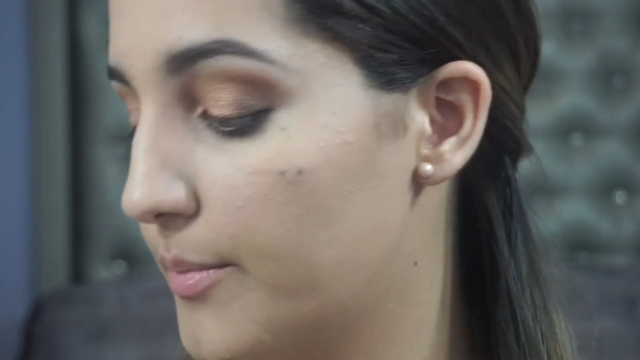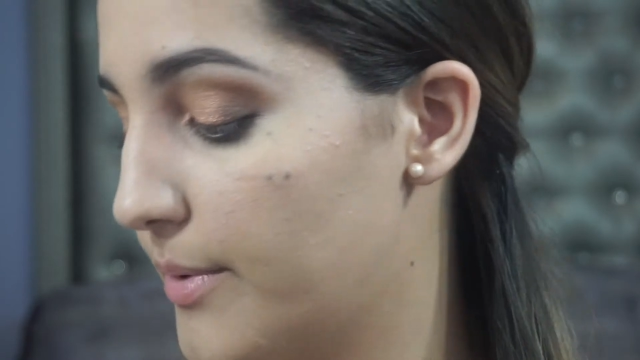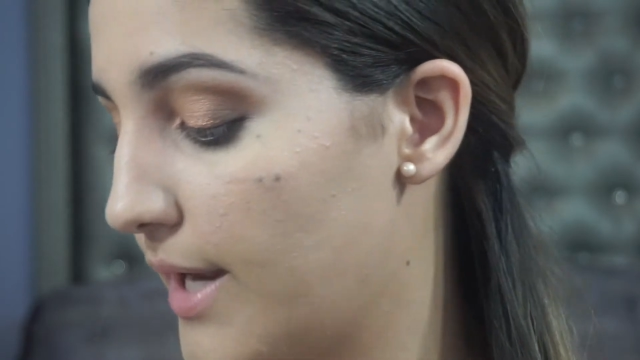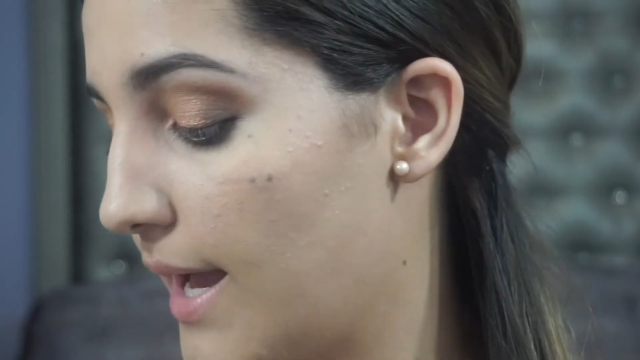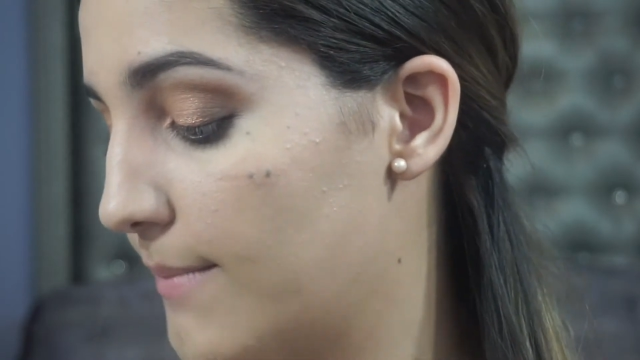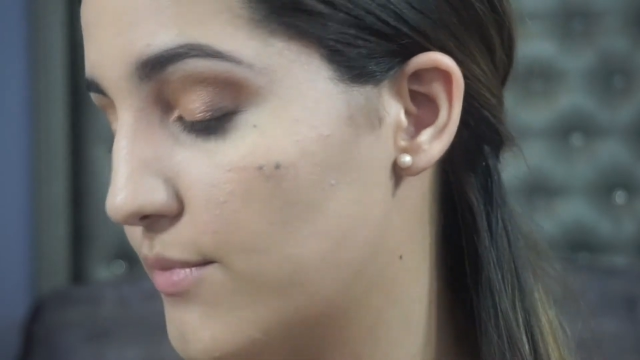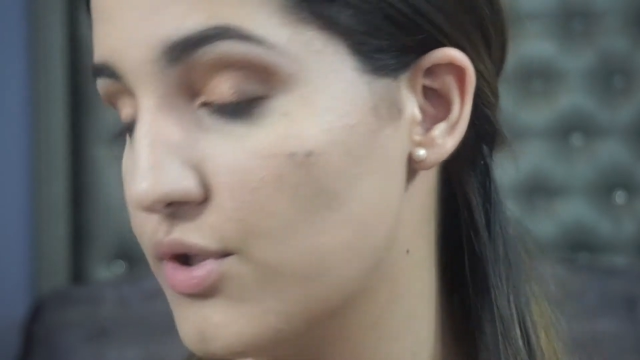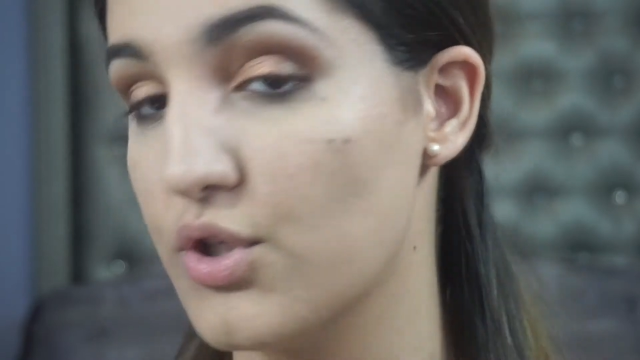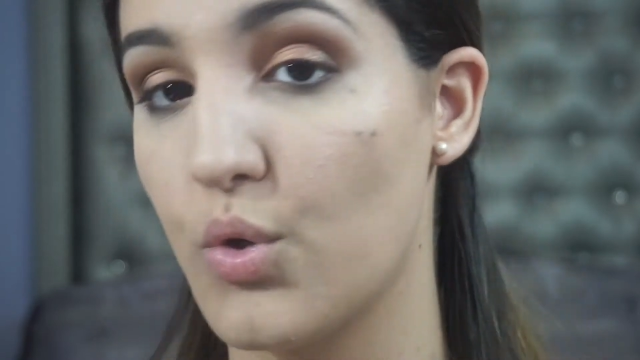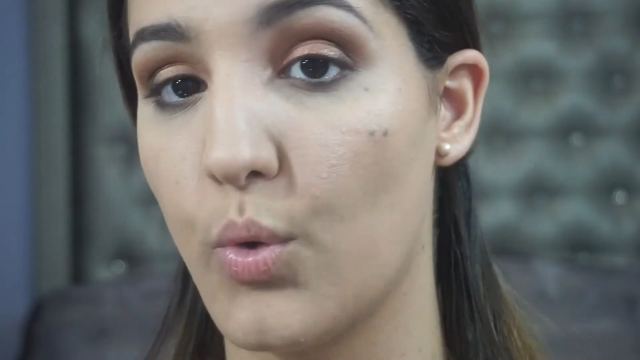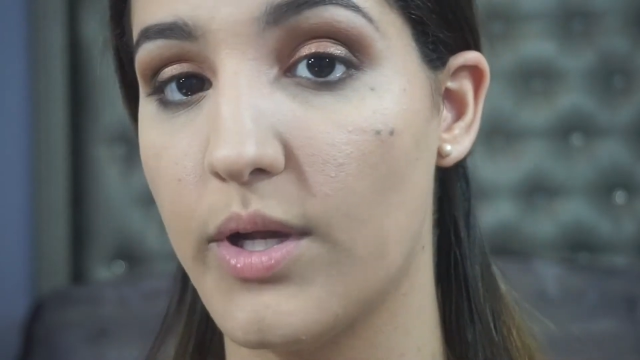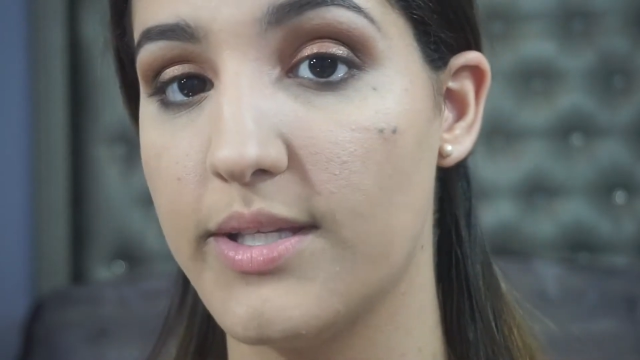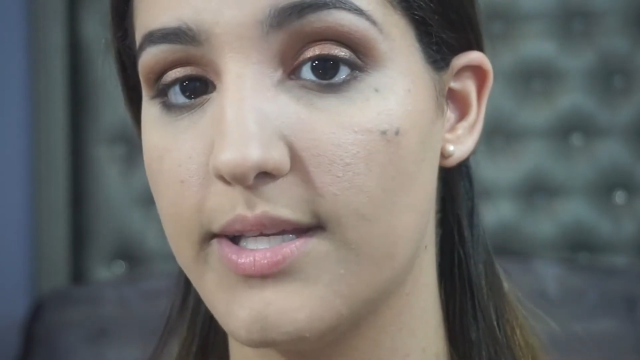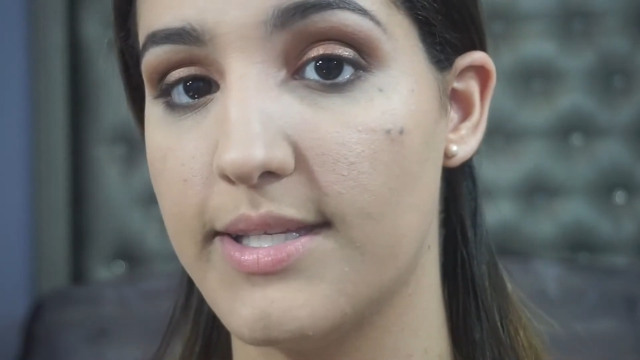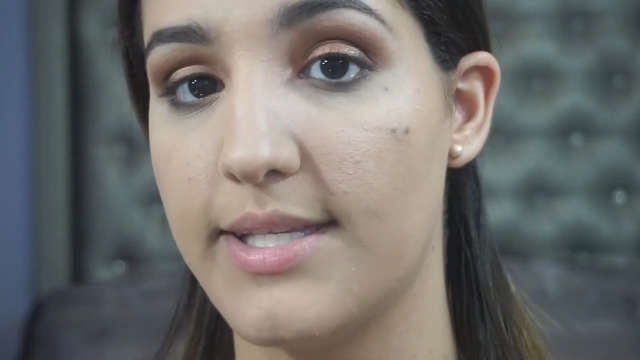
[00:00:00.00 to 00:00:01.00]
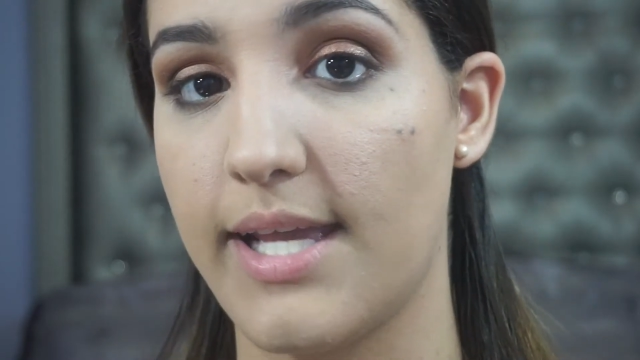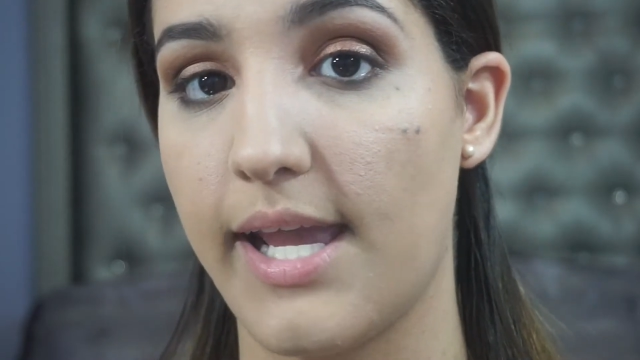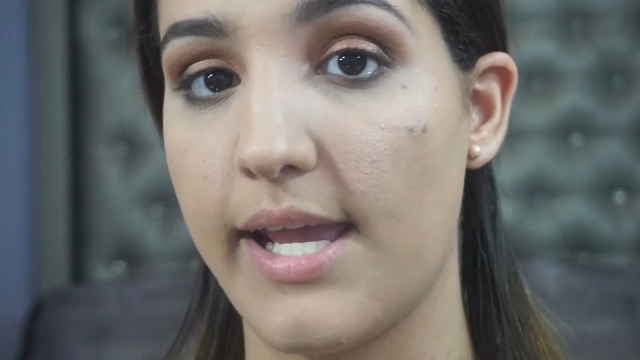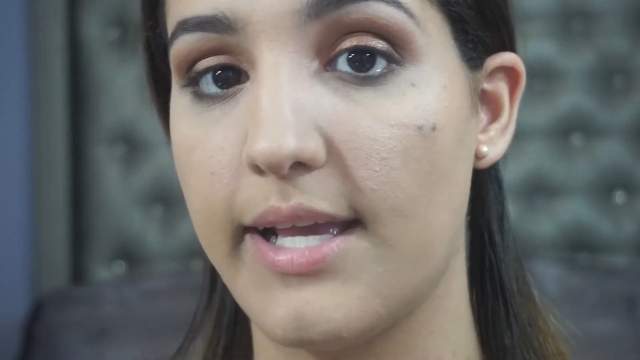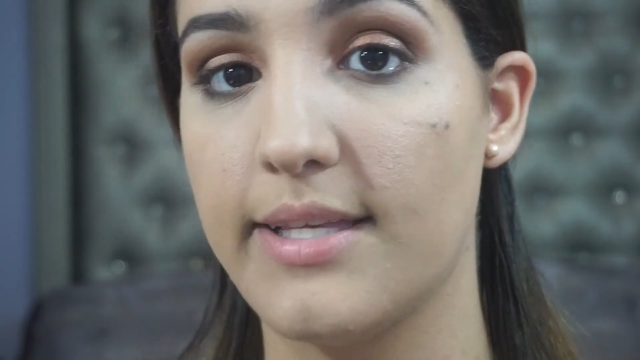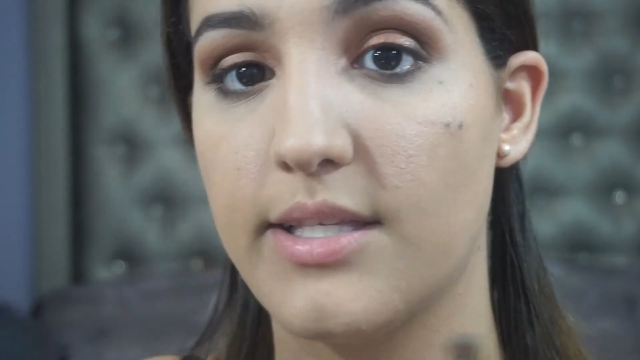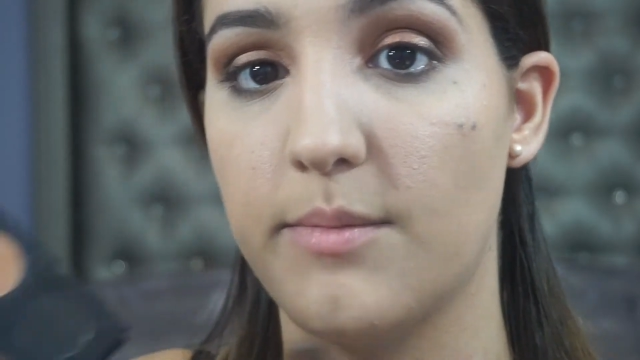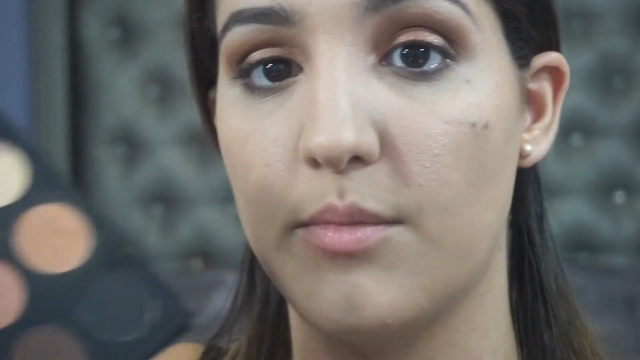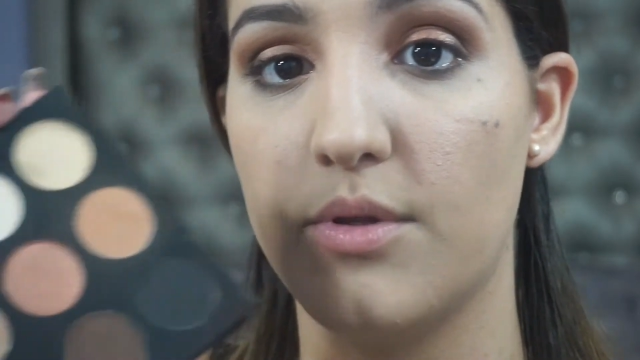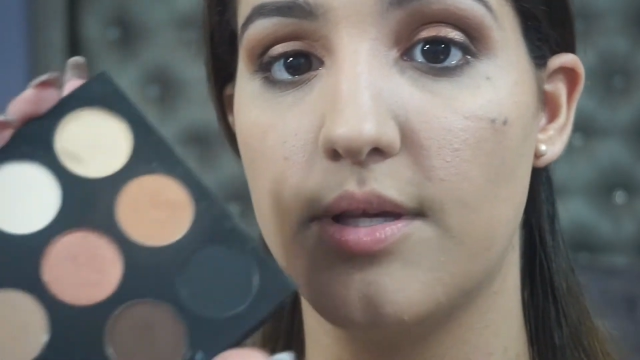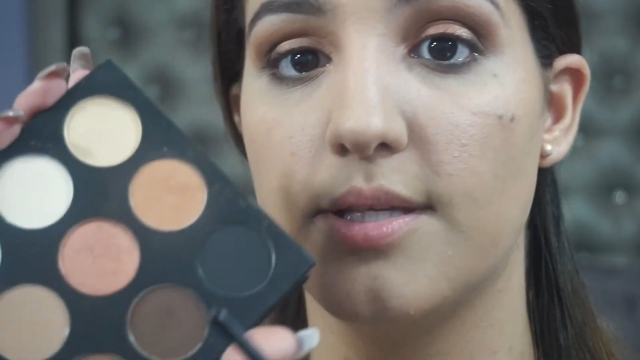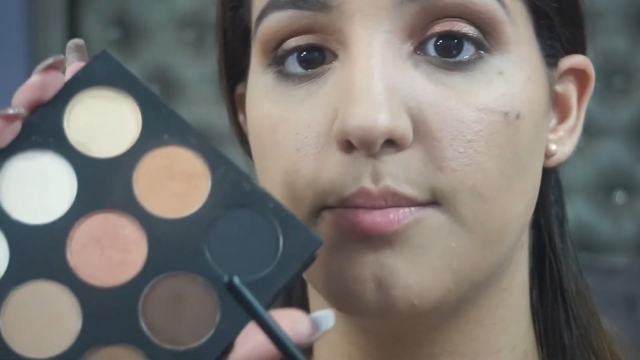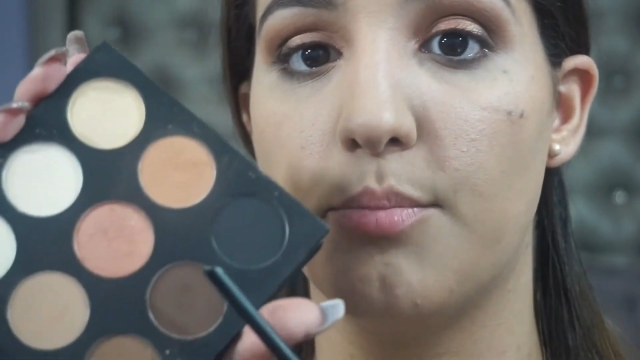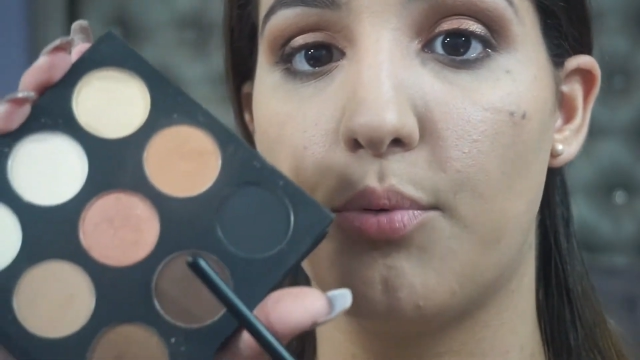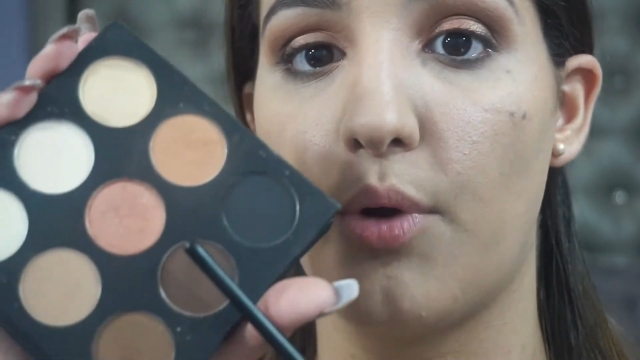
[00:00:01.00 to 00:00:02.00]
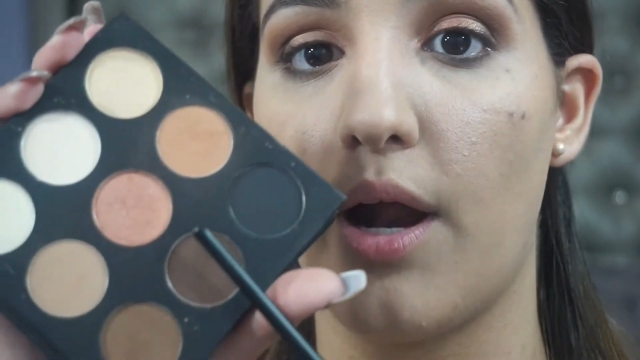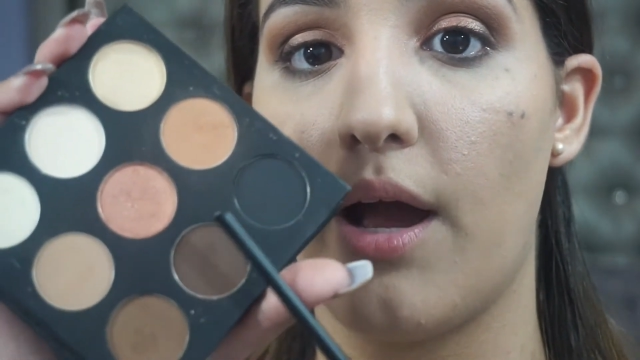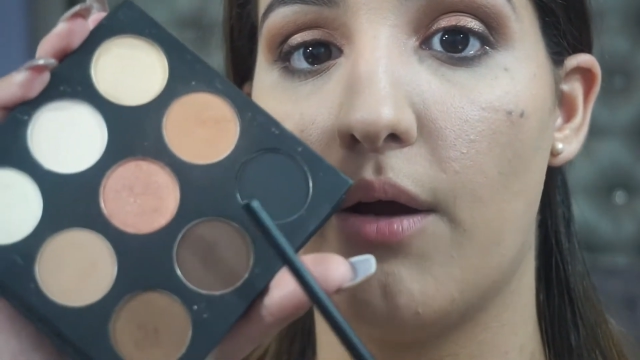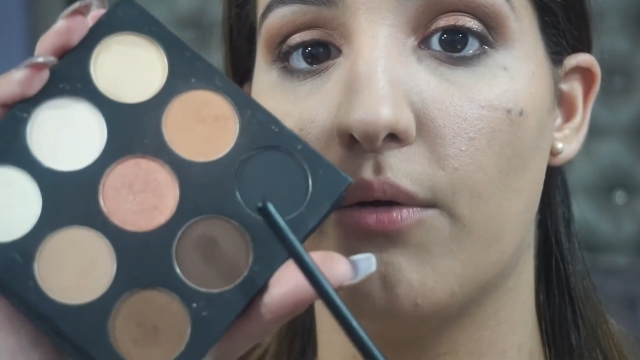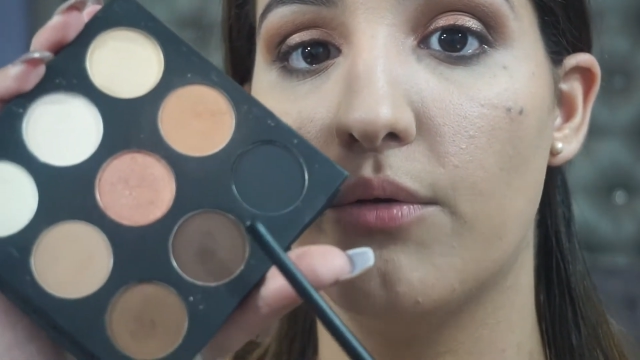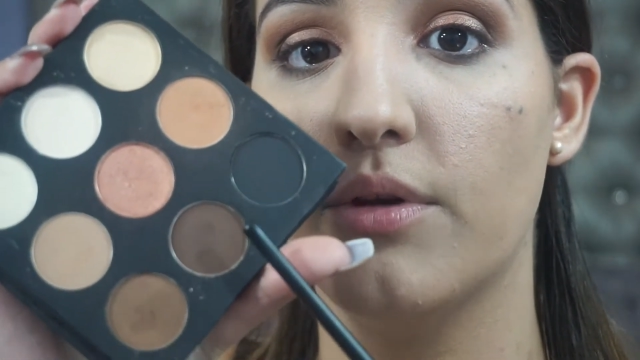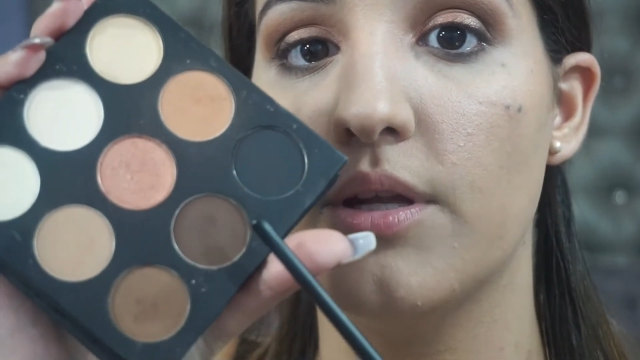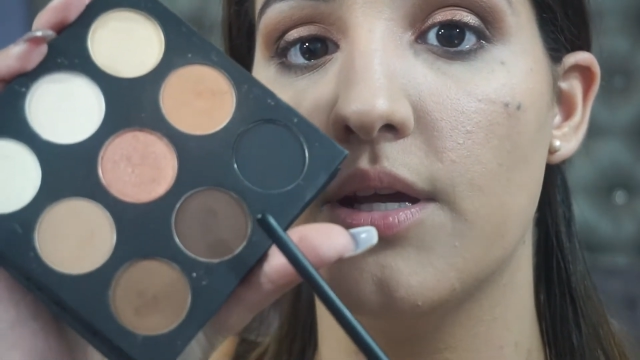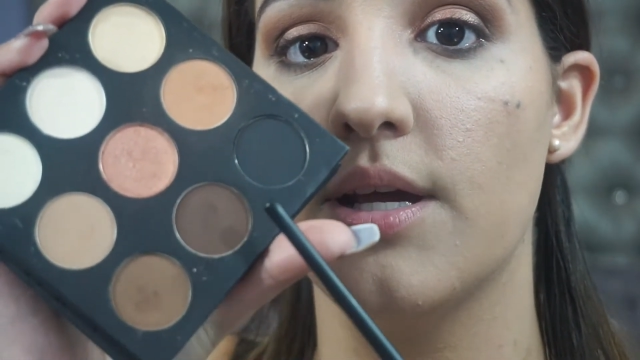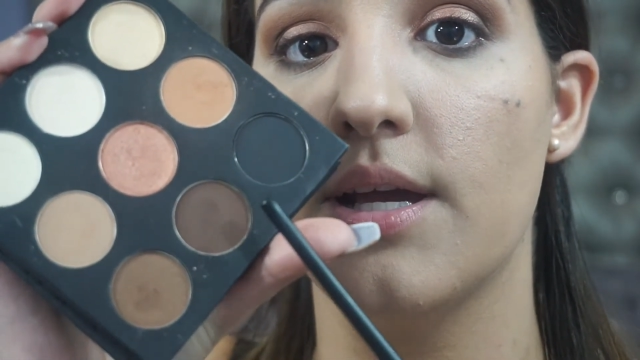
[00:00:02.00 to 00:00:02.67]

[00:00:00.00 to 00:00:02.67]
but I'm just going to take some of this brown